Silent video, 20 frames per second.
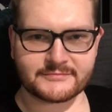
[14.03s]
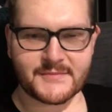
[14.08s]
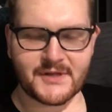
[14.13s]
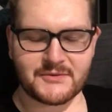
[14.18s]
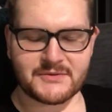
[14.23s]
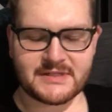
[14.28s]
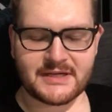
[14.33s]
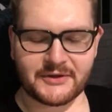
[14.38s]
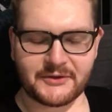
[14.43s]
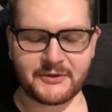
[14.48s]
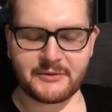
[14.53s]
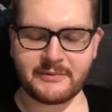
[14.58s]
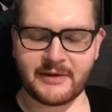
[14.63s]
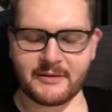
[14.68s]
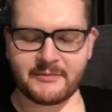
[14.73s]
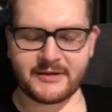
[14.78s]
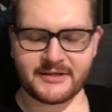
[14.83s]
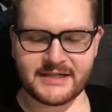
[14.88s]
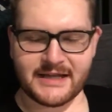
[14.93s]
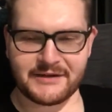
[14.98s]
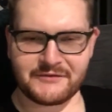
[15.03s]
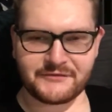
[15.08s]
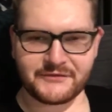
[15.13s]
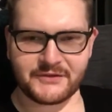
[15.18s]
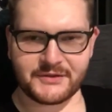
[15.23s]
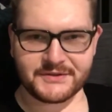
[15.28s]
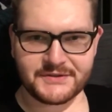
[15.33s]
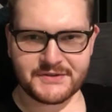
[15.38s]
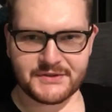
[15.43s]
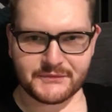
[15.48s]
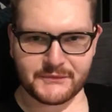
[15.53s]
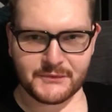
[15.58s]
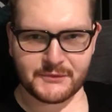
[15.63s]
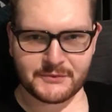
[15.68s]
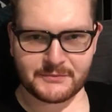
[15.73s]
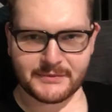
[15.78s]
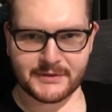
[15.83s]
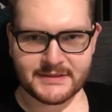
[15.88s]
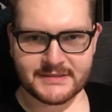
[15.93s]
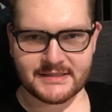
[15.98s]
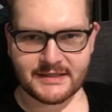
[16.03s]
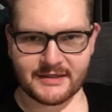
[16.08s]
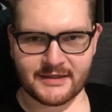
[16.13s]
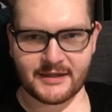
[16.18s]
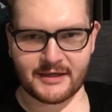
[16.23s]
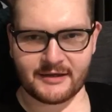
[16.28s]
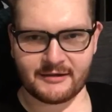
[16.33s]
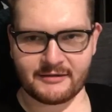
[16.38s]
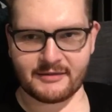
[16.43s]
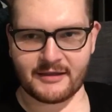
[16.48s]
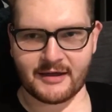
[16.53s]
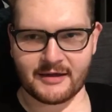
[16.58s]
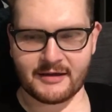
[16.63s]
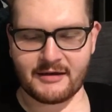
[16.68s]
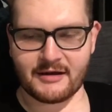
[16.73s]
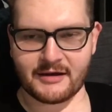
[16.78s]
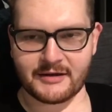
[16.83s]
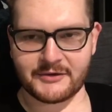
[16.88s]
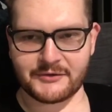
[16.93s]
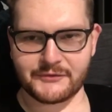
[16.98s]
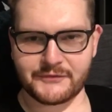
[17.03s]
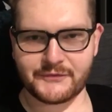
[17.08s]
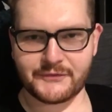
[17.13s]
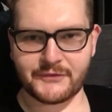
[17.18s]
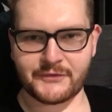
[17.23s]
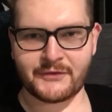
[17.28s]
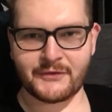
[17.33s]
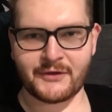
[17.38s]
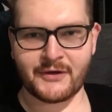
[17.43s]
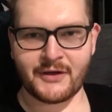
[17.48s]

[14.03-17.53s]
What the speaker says: I'll tell you about my day first of all because I think that kind of